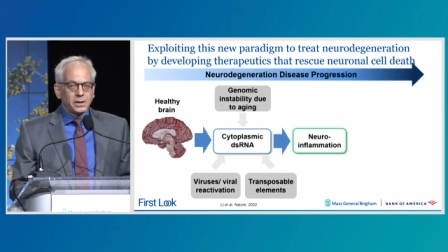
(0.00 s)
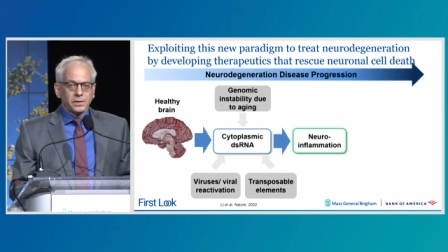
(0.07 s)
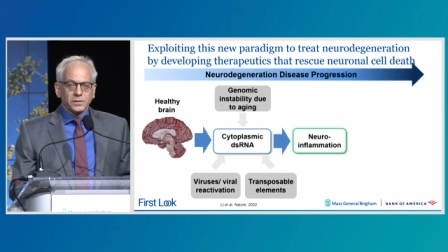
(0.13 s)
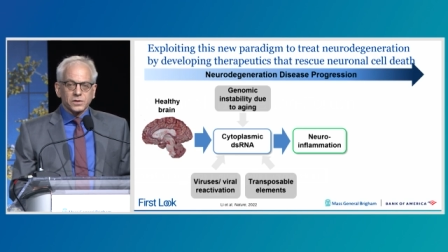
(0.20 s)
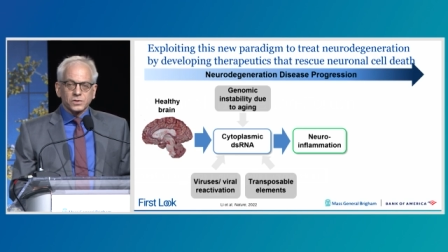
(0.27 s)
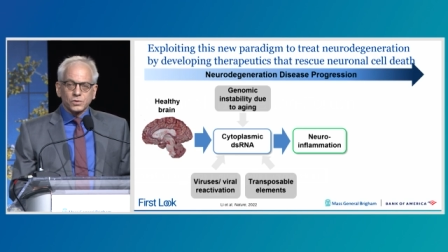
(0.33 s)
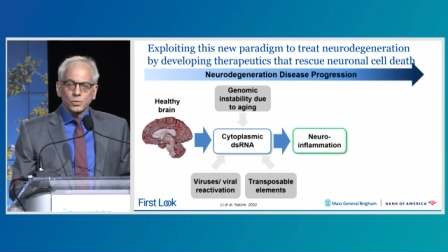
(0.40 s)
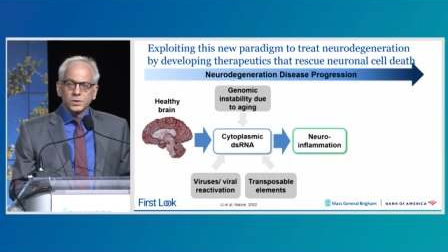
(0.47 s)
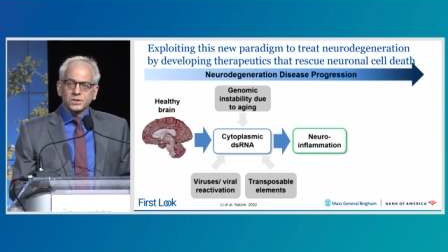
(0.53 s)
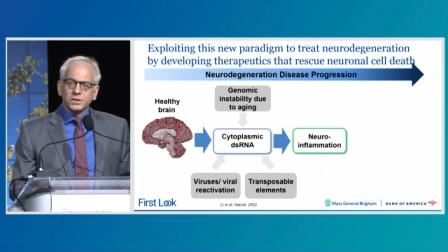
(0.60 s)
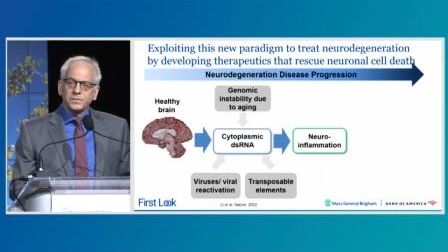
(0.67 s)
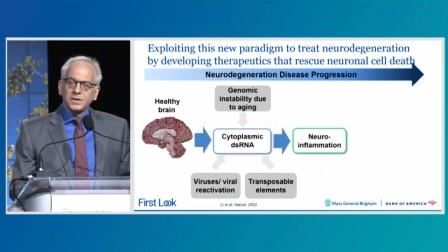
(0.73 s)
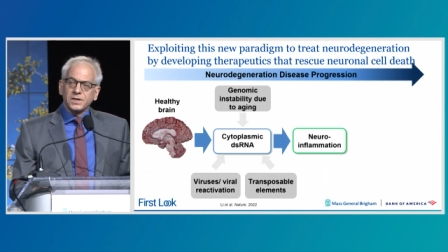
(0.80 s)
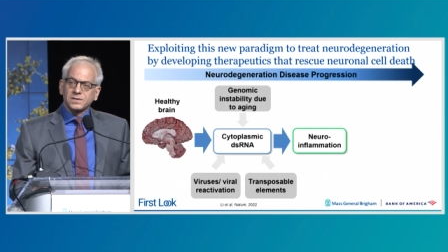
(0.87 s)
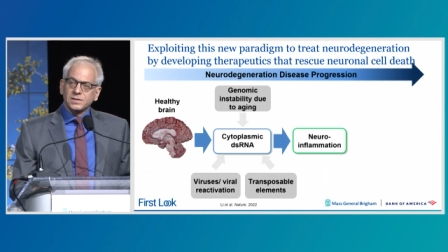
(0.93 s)
The source of
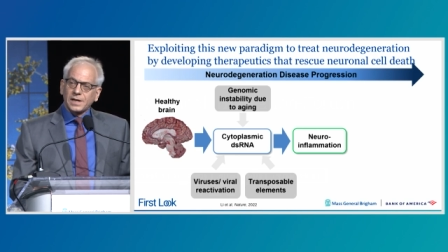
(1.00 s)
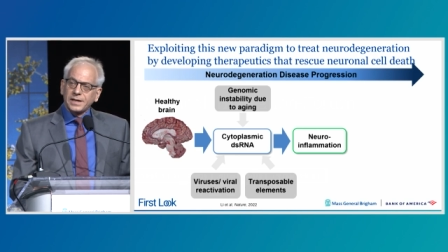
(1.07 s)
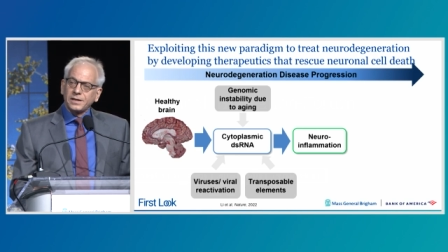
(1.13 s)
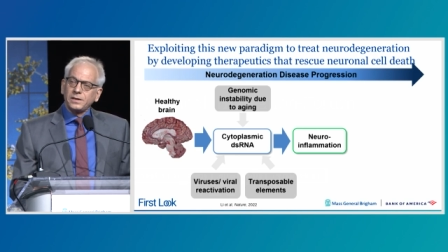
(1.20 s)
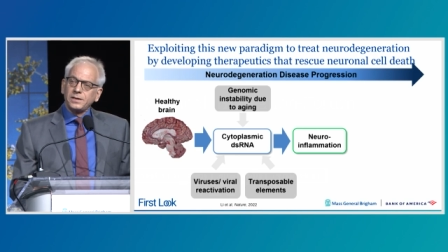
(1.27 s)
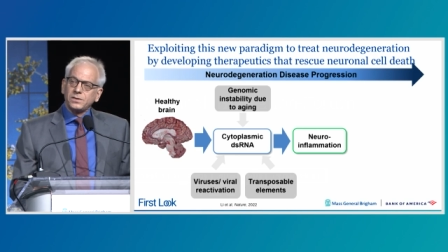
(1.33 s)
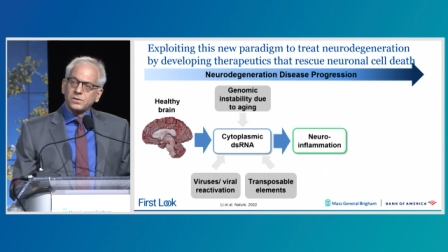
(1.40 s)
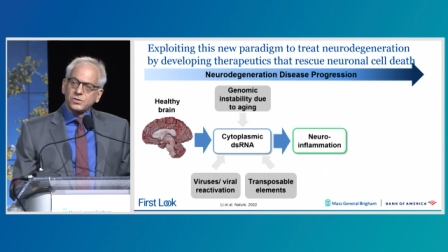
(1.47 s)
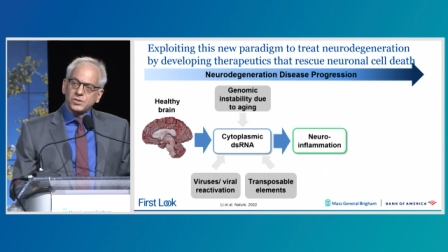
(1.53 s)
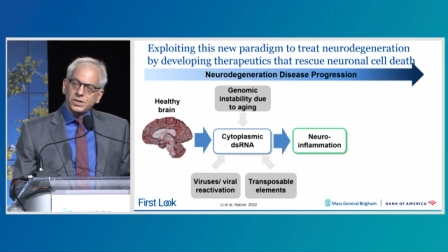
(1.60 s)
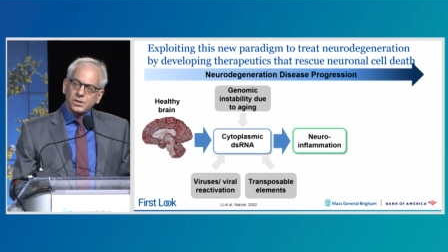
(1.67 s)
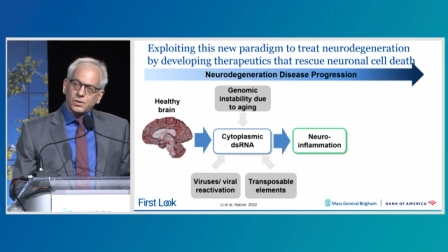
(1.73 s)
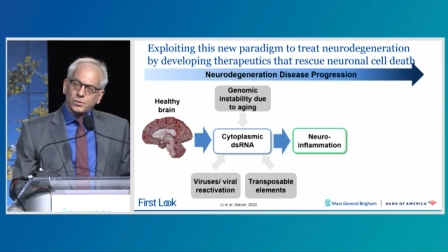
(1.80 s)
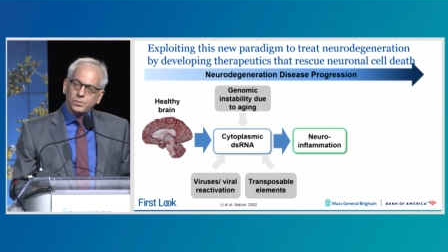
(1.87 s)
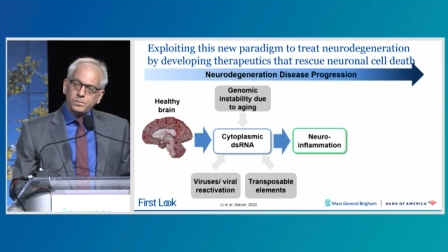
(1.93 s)
it is likely the
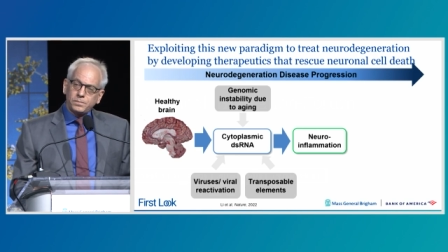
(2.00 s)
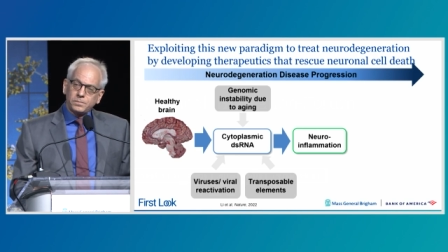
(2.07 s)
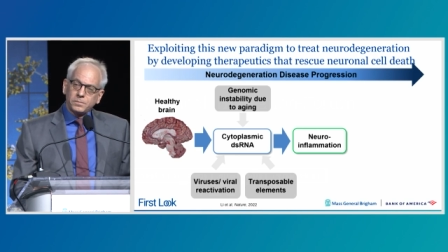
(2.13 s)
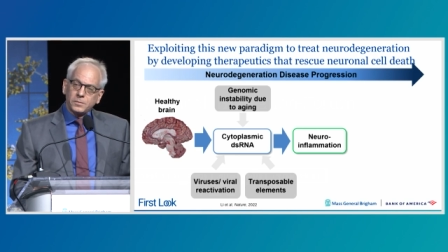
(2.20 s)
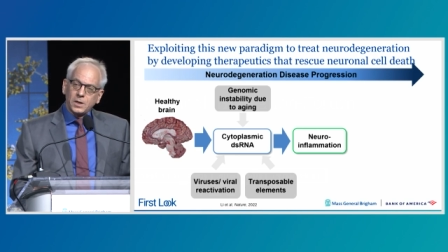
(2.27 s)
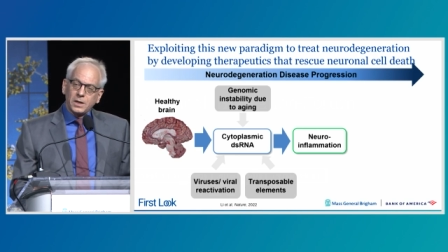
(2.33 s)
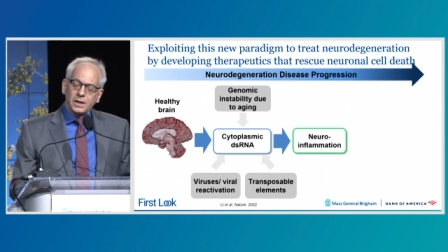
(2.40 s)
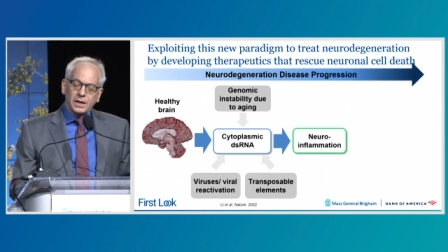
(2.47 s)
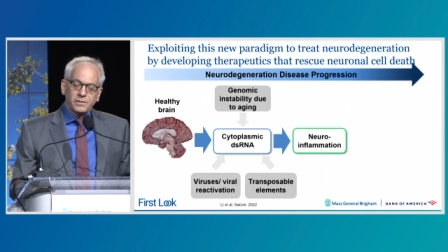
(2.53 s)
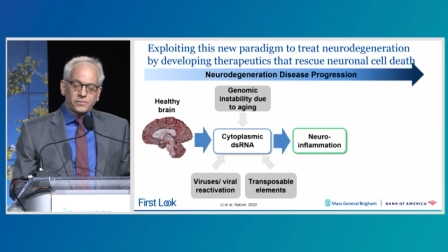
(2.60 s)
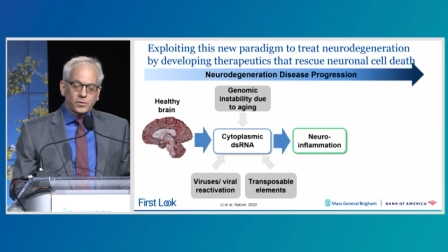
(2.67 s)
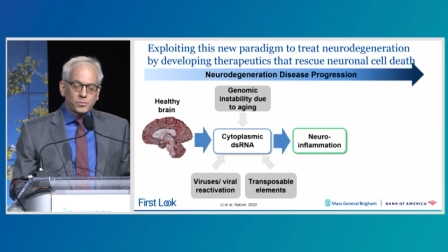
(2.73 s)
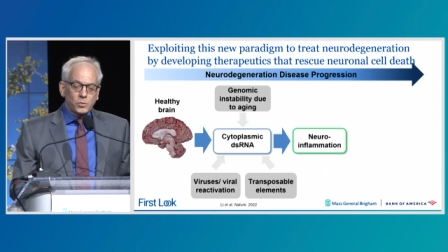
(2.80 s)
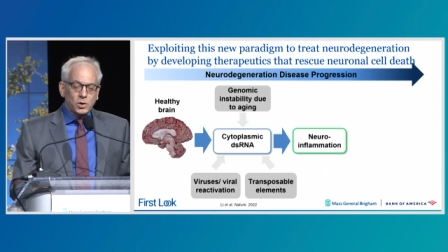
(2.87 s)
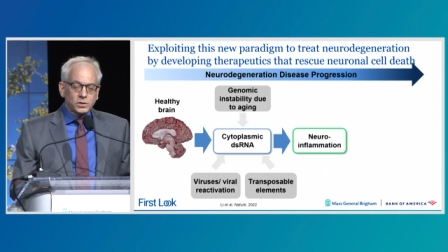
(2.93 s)
genome, and
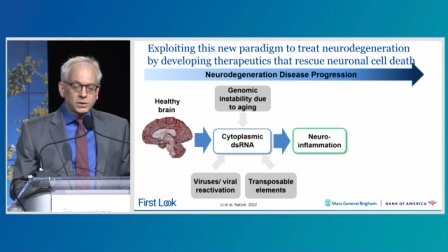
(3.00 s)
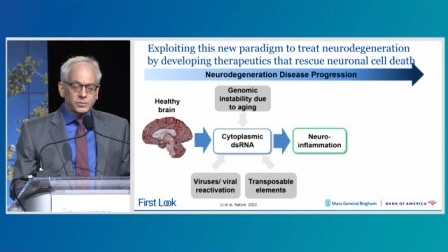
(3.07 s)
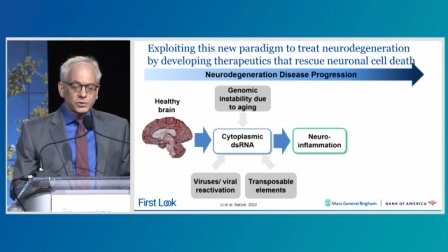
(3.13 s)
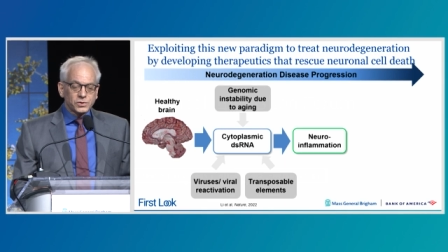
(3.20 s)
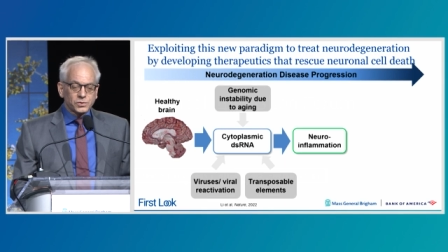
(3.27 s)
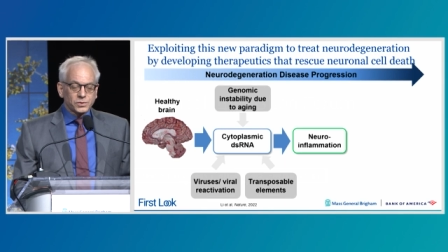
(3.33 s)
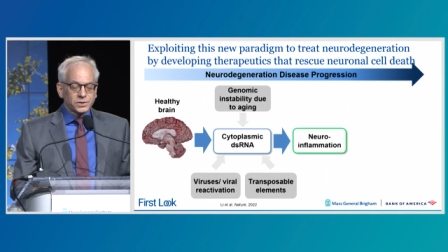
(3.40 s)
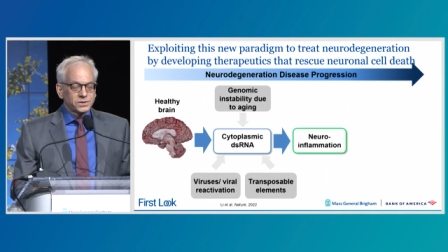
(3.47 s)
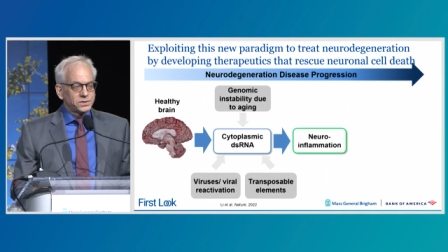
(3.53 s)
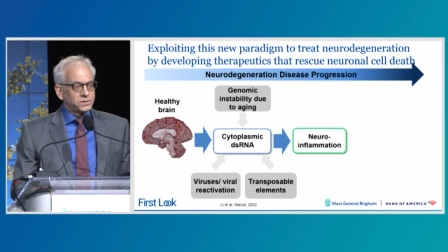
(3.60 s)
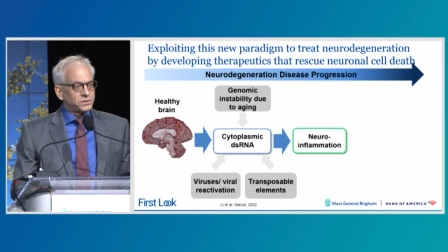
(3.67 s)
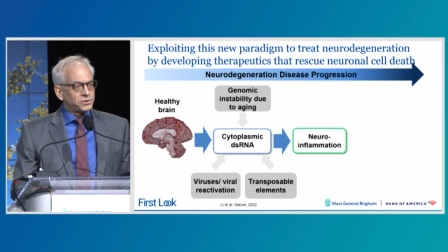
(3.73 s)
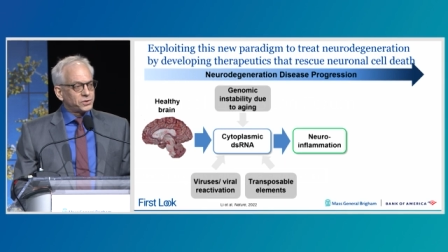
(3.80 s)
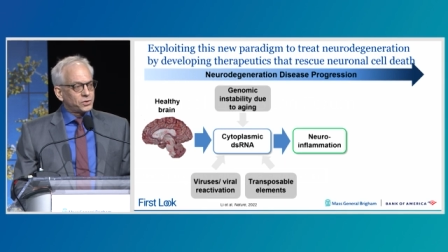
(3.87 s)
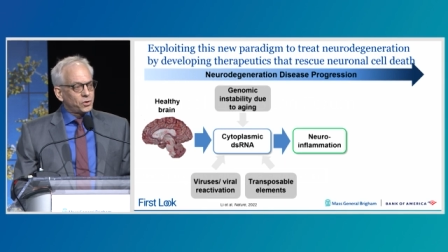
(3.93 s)
from multiple sources
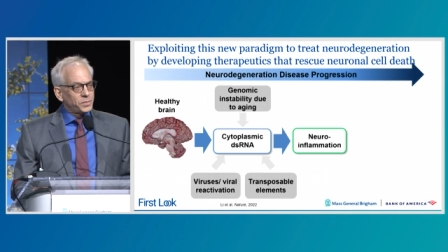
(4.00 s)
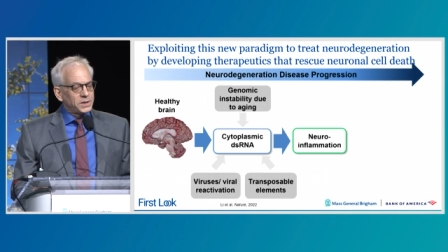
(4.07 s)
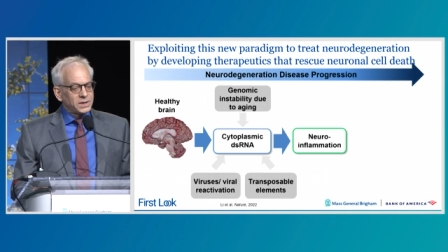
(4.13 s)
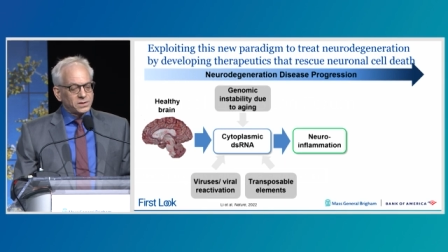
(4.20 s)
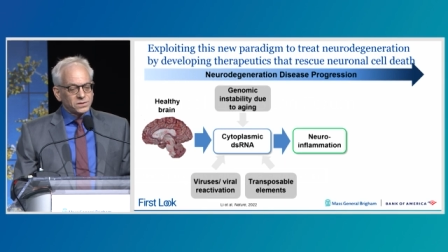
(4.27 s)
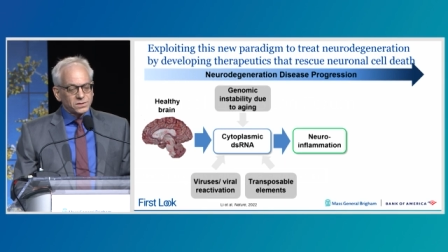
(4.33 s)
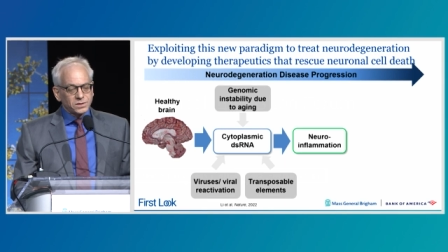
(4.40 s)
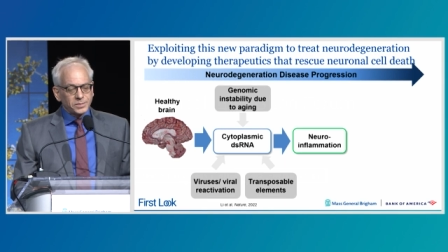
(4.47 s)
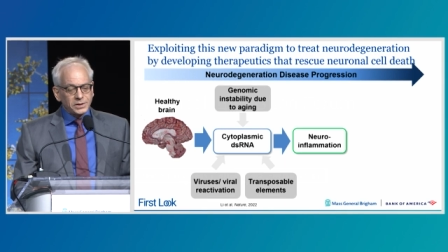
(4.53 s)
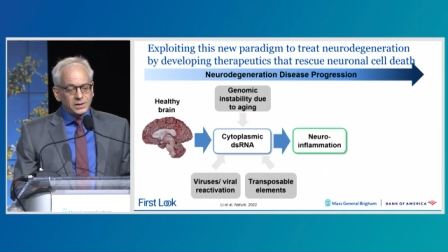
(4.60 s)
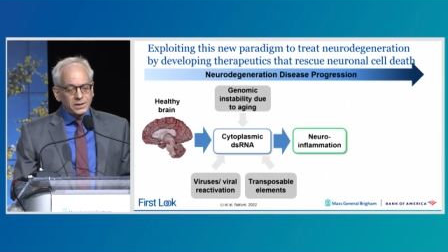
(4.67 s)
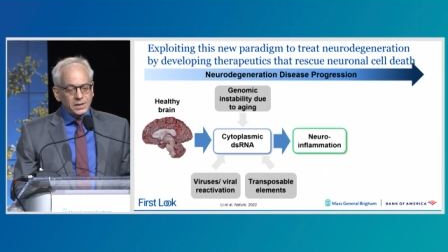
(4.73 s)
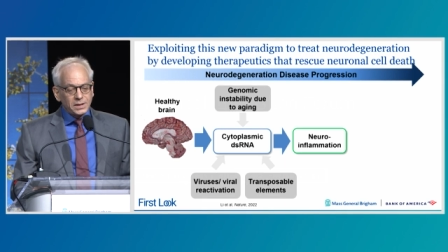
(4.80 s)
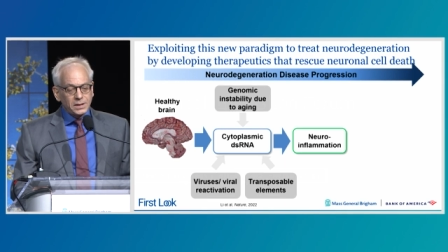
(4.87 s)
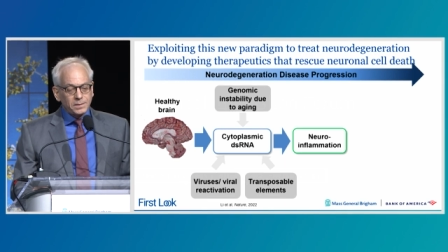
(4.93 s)
genomic
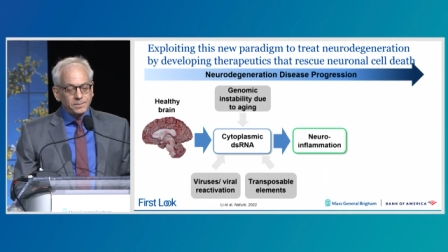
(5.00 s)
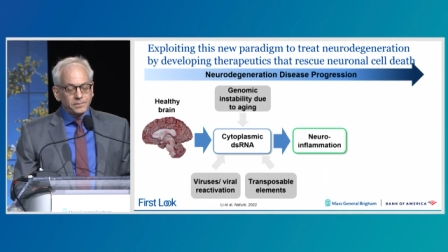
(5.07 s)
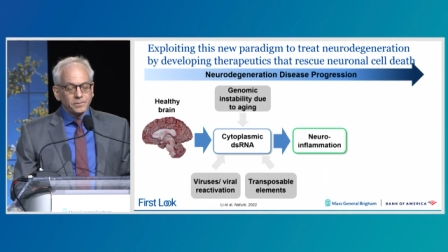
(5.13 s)
instability,